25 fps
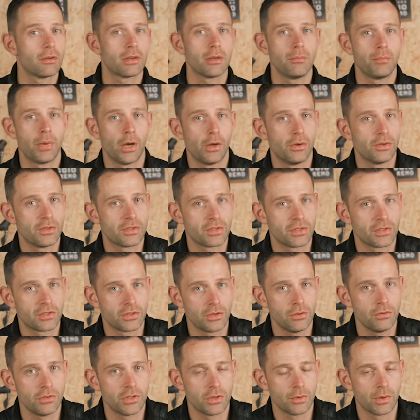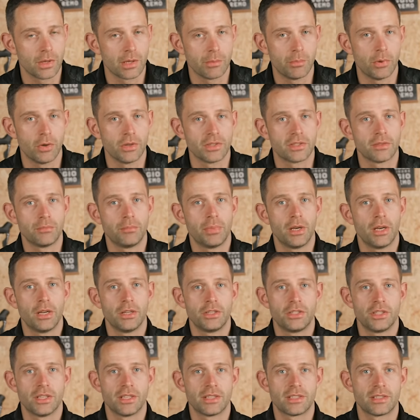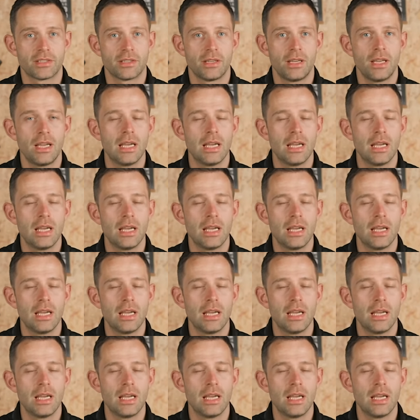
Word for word: components to suit you at the point of purchase,